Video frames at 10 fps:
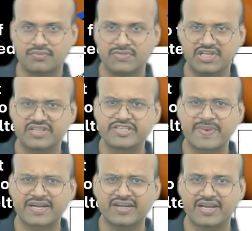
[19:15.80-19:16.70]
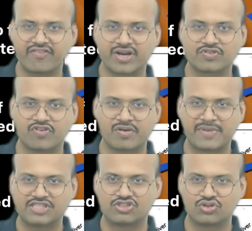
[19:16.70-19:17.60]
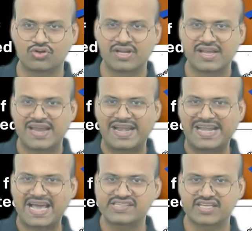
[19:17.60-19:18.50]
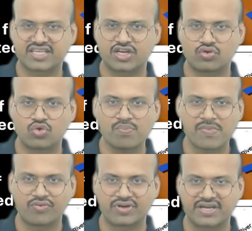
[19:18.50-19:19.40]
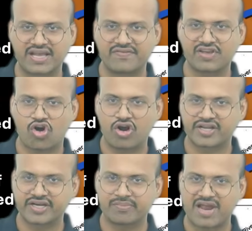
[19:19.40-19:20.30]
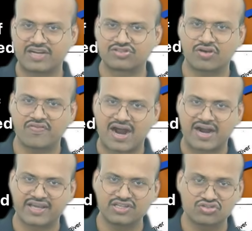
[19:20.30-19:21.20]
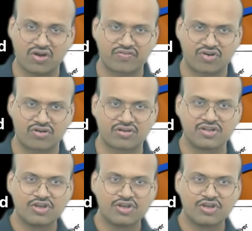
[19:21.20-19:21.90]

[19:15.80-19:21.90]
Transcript: This pattern develops over mature and dissected dome mountain having alternate bands of hard and soft rock.